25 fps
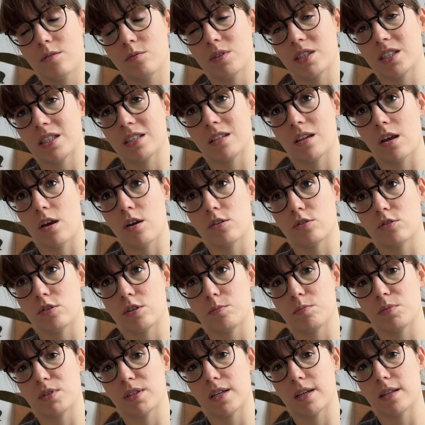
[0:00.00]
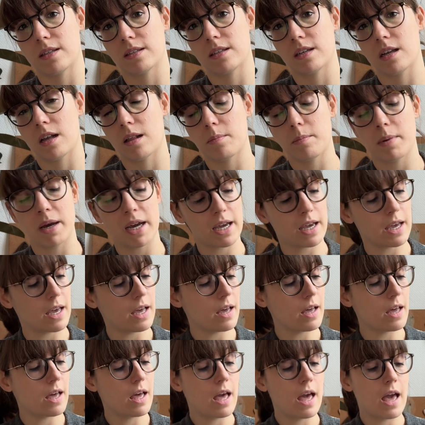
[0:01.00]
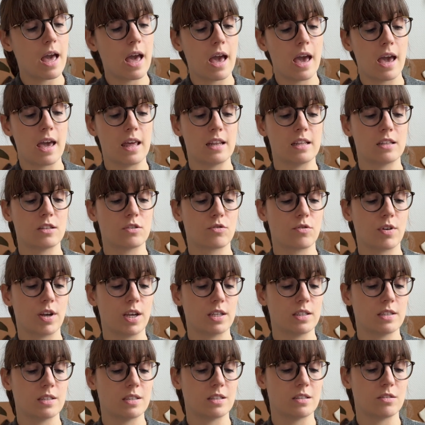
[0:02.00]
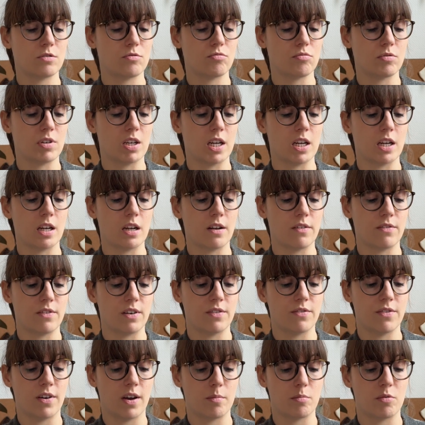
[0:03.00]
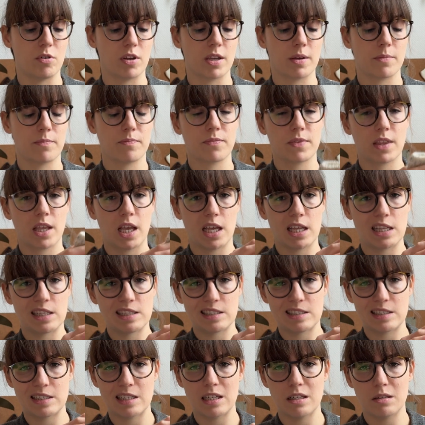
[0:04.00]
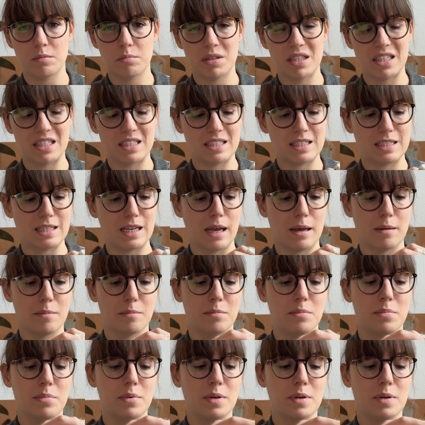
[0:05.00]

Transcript: which is 100% alpaca, and it creates this really lovely fabric. It's still a bit damp,